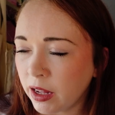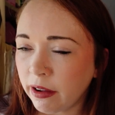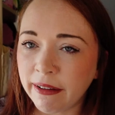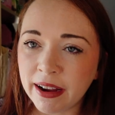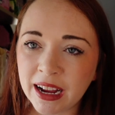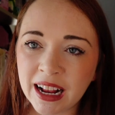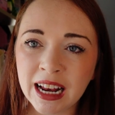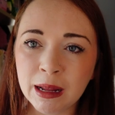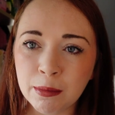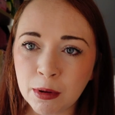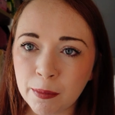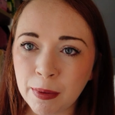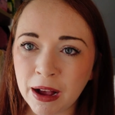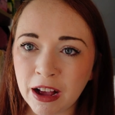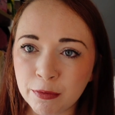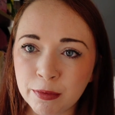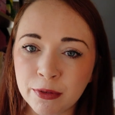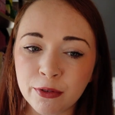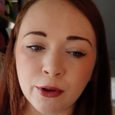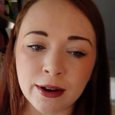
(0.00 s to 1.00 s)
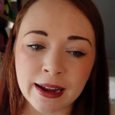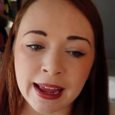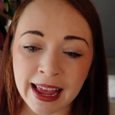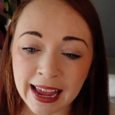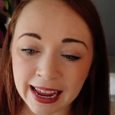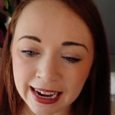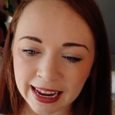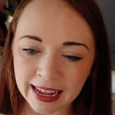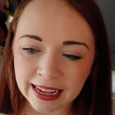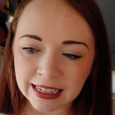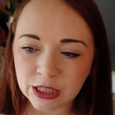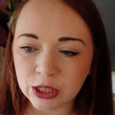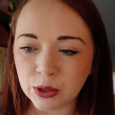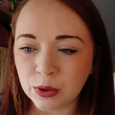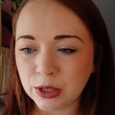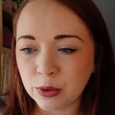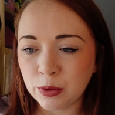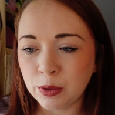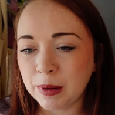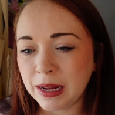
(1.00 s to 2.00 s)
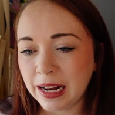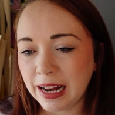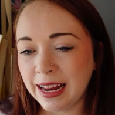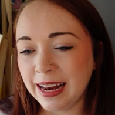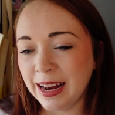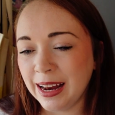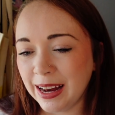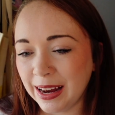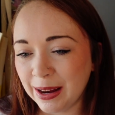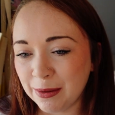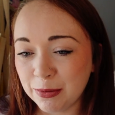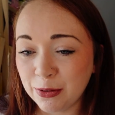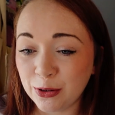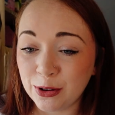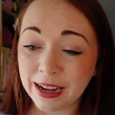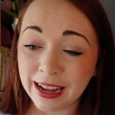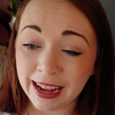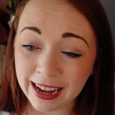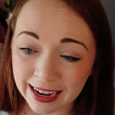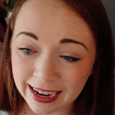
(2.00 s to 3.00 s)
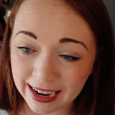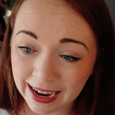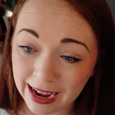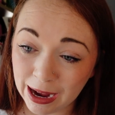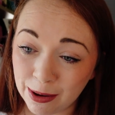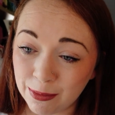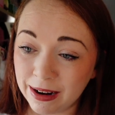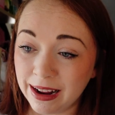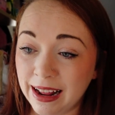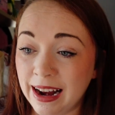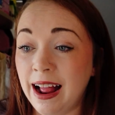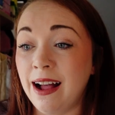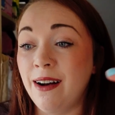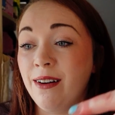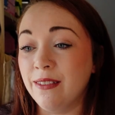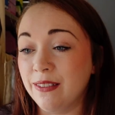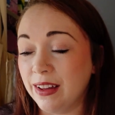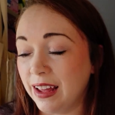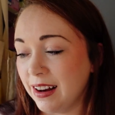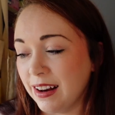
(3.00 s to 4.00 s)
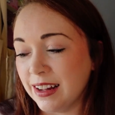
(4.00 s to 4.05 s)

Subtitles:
I clean my bath before I get in it, so I don't want to be cleaning it before I get in it and when I get out of it.